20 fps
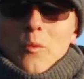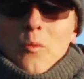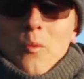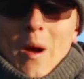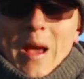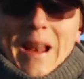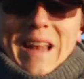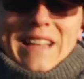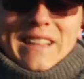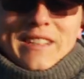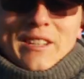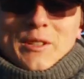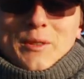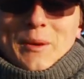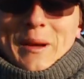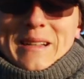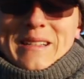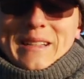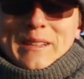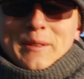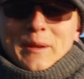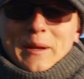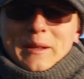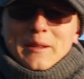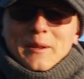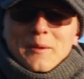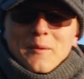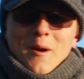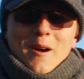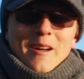well into
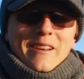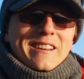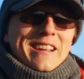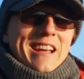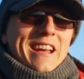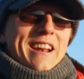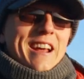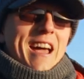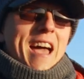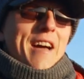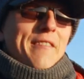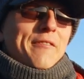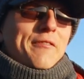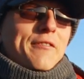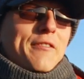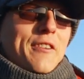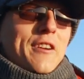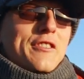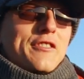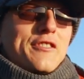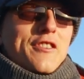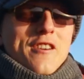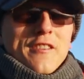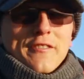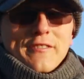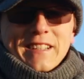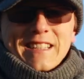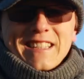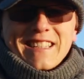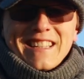2021 and I haven't
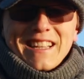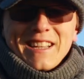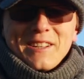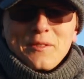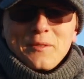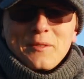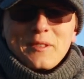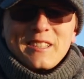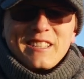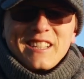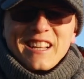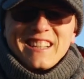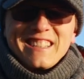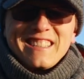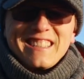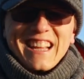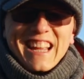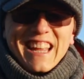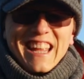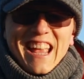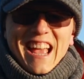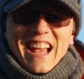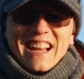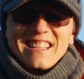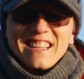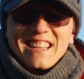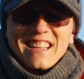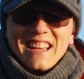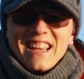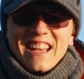photographed a single sunset
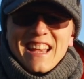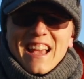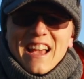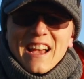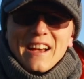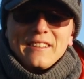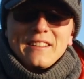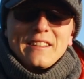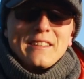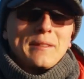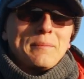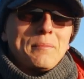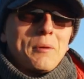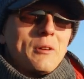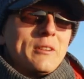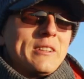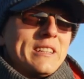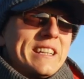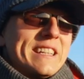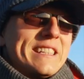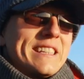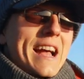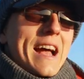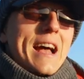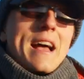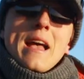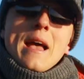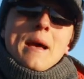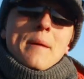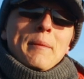yet. How disappointing is
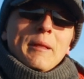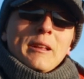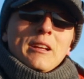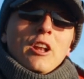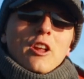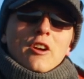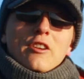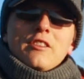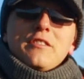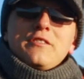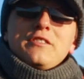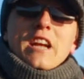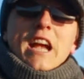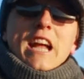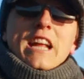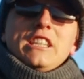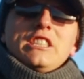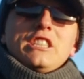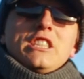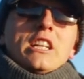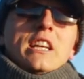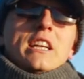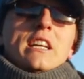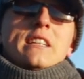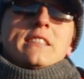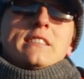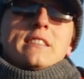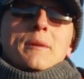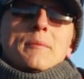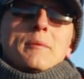that? But the clocks have changed,
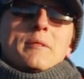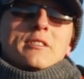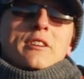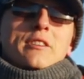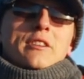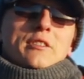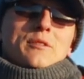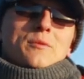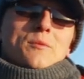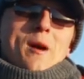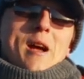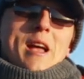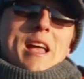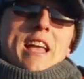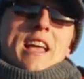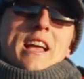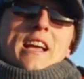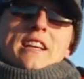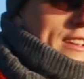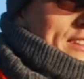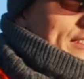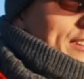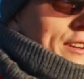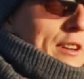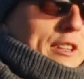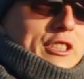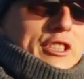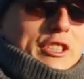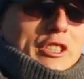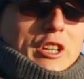summer is on its way, so
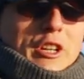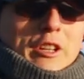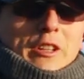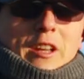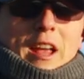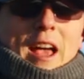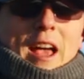I should